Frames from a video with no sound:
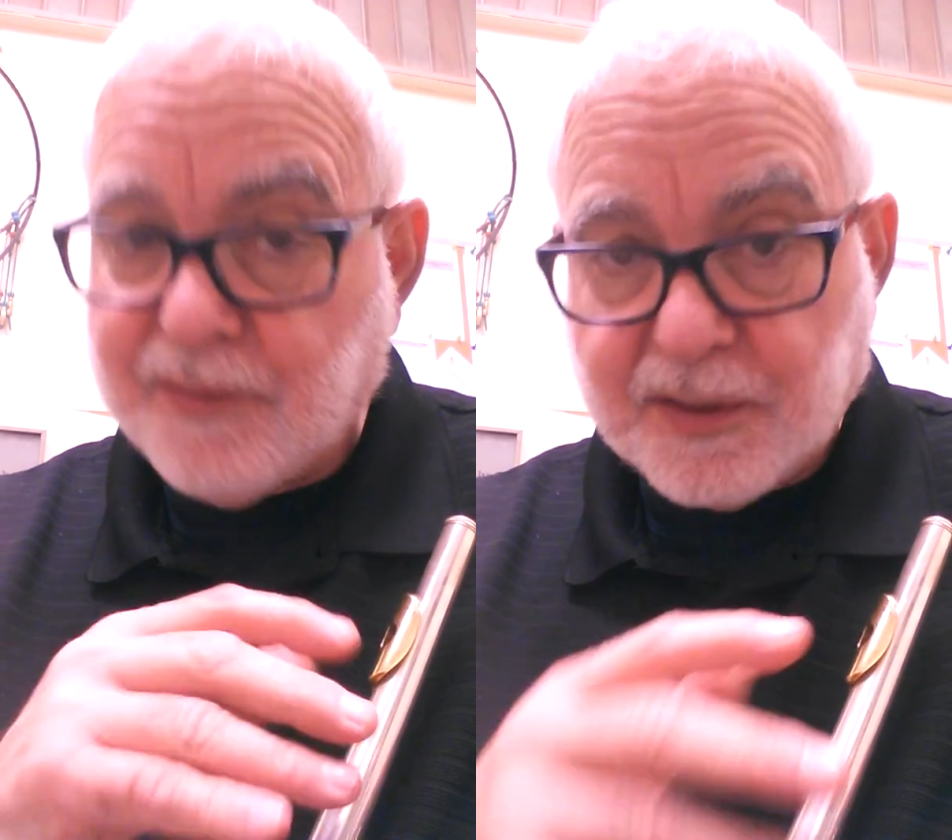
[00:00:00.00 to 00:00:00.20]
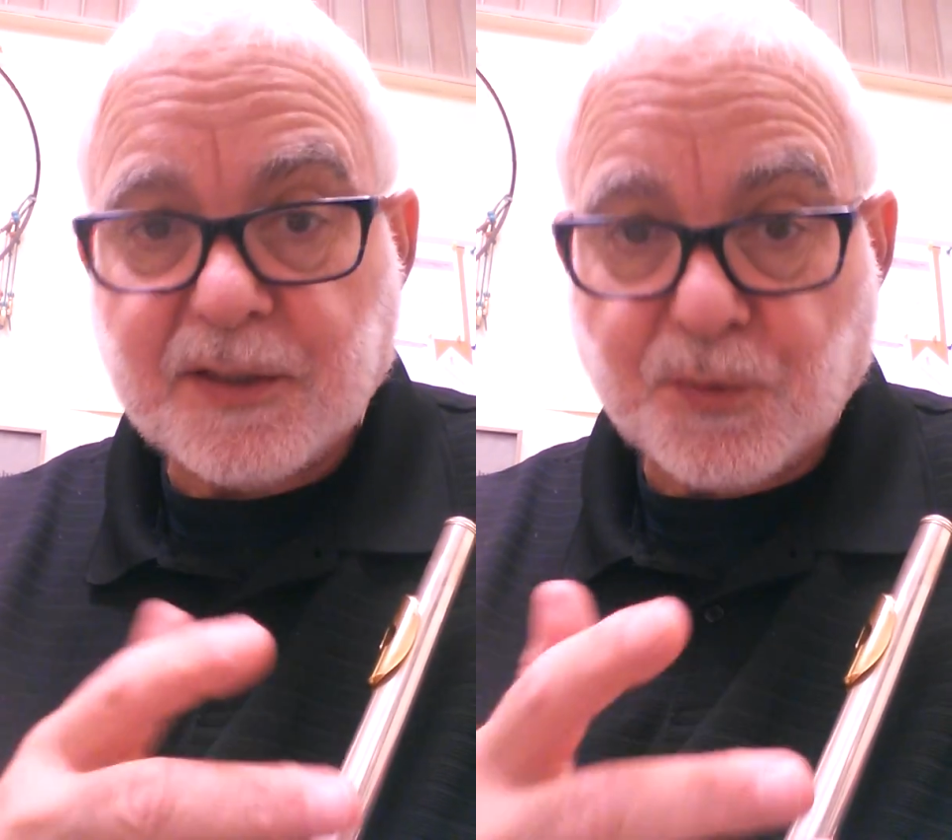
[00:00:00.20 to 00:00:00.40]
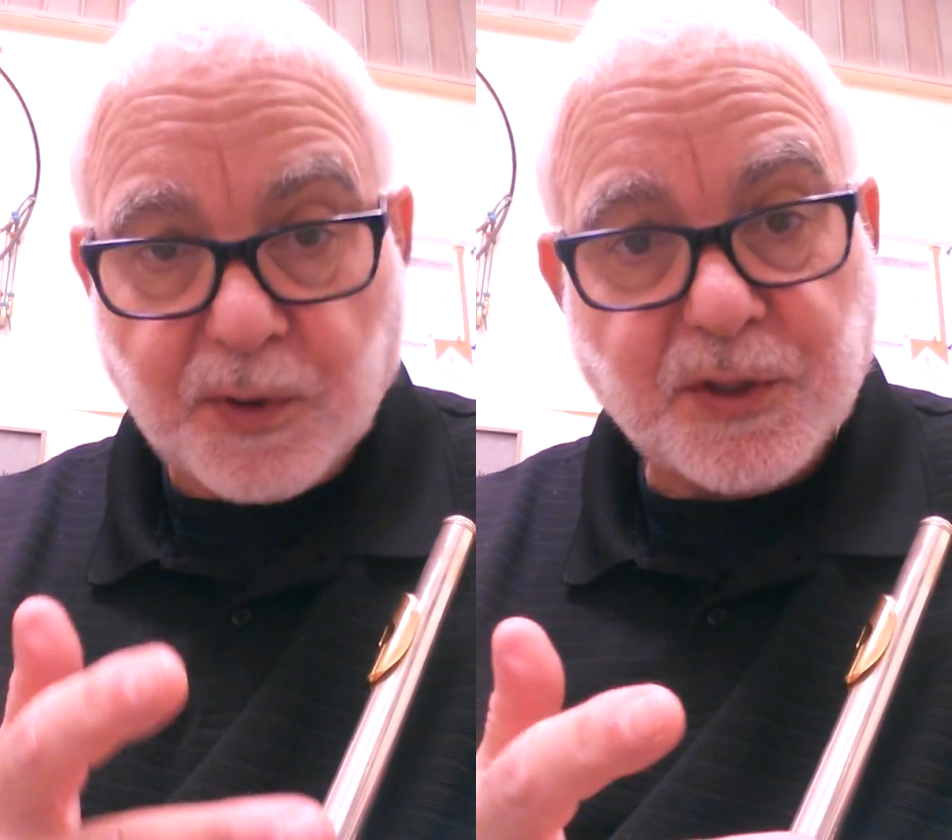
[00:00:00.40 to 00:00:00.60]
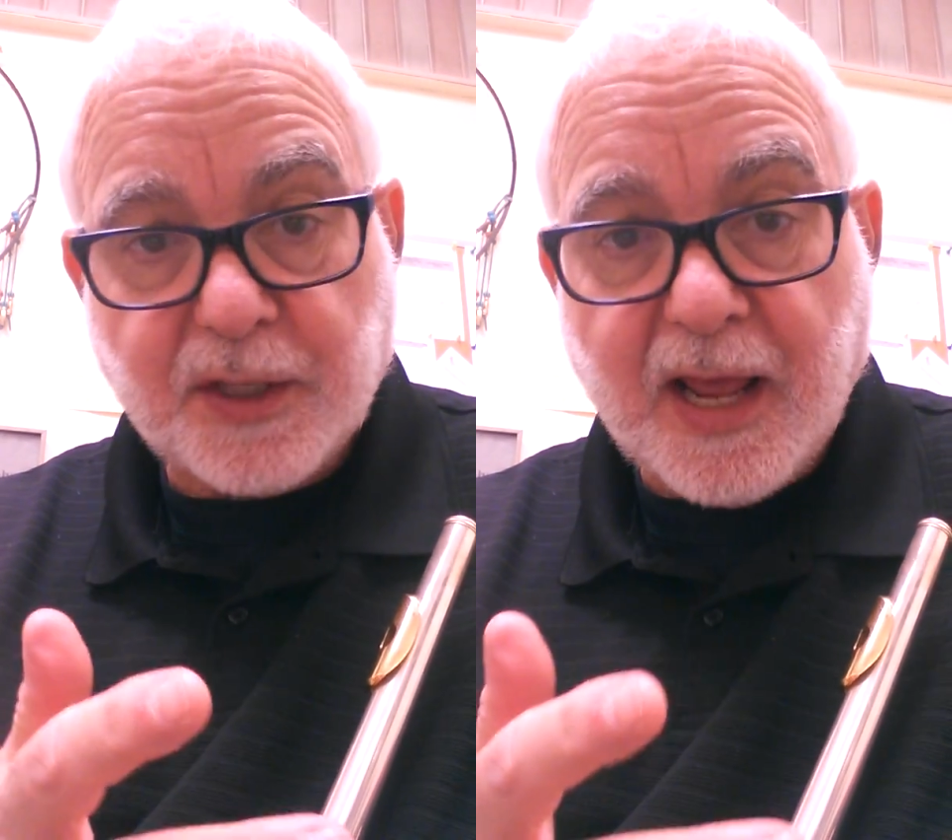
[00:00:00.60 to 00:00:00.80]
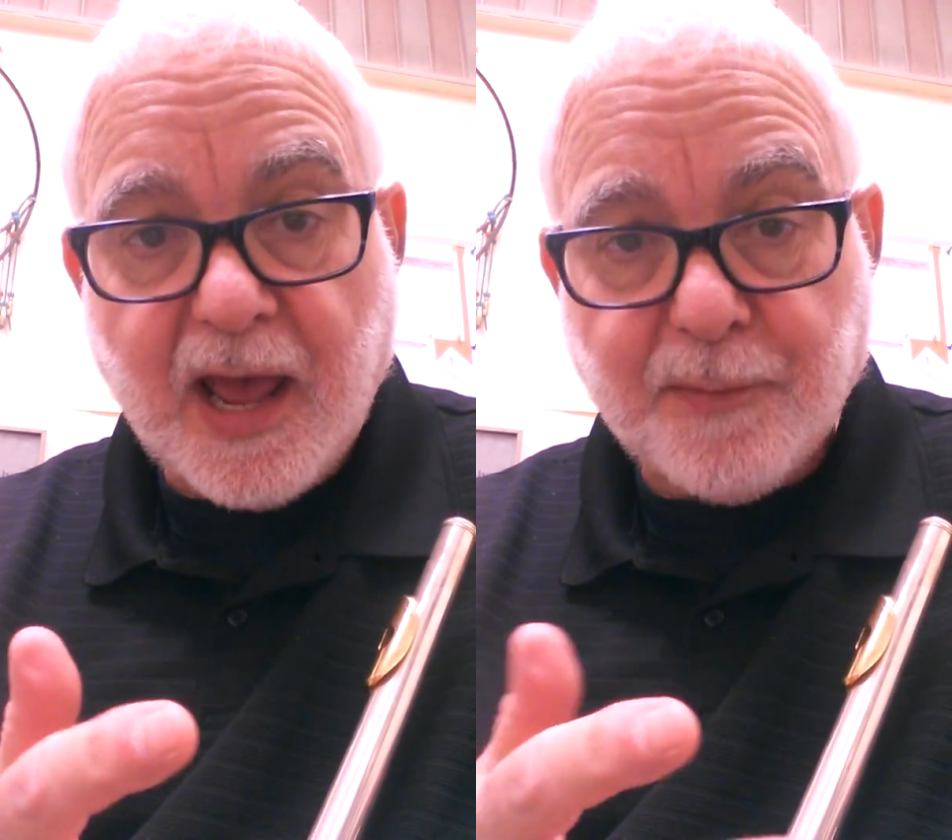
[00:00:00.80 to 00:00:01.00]
This is what's
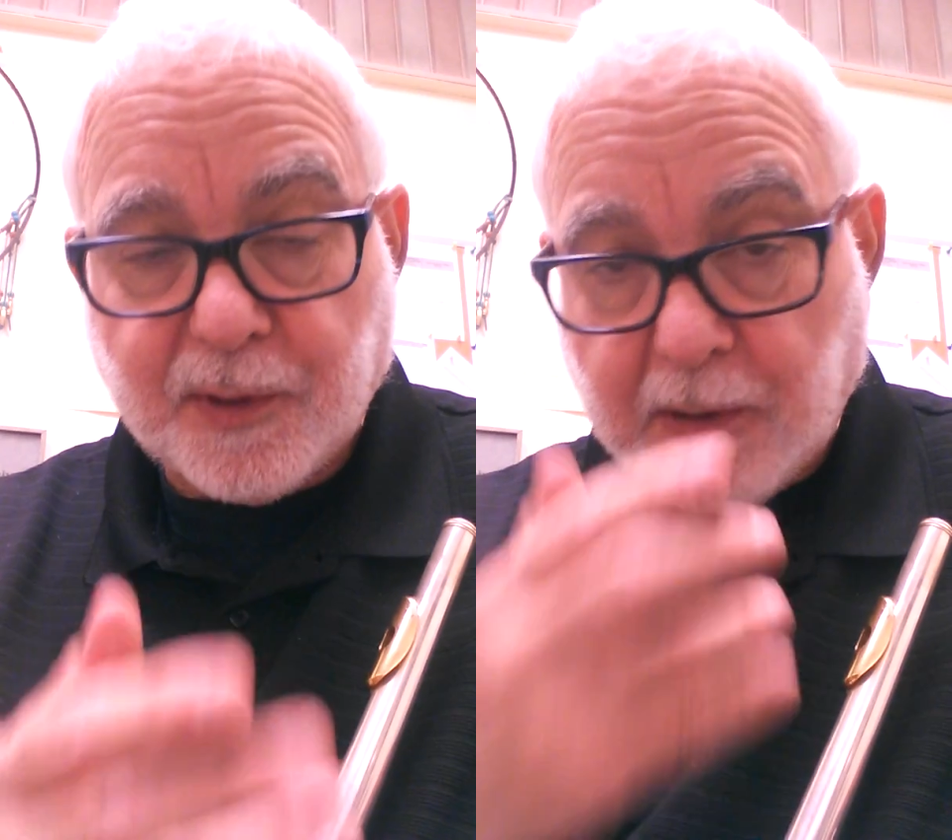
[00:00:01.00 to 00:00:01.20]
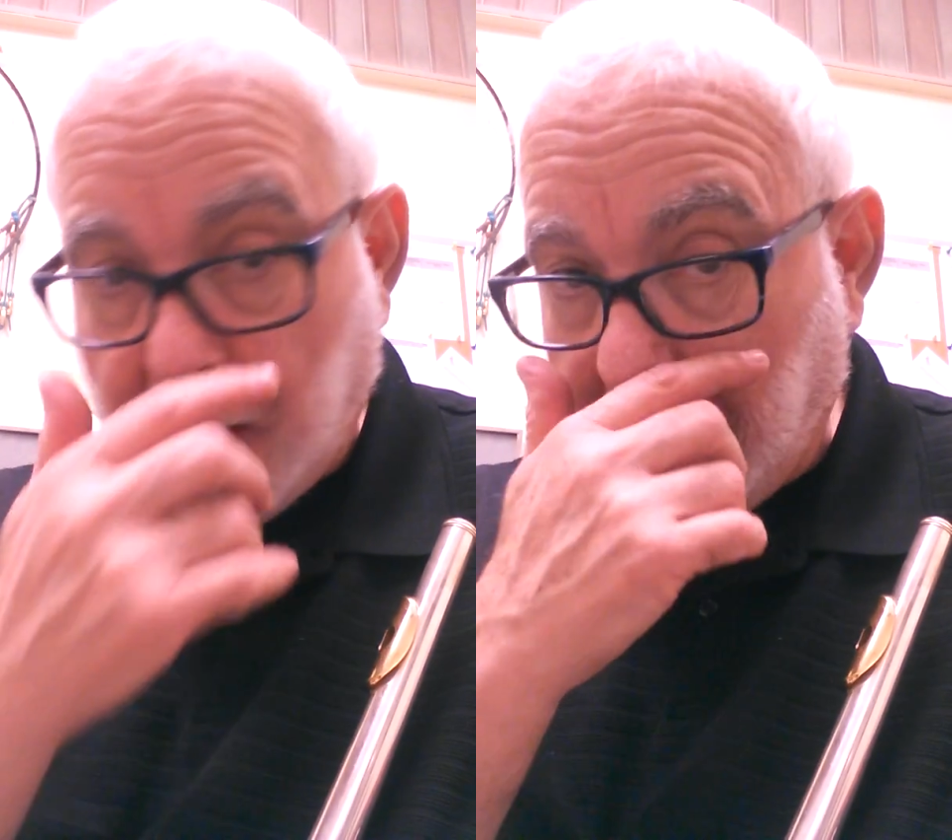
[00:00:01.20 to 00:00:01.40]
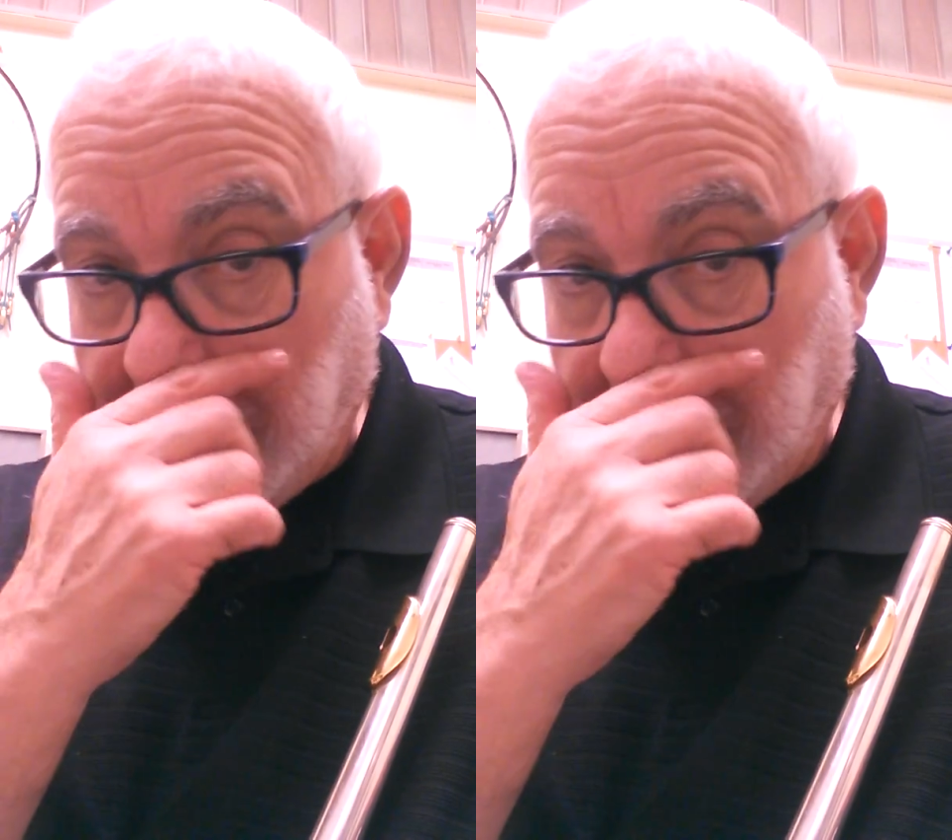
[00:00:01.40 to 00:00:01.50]
going to happen.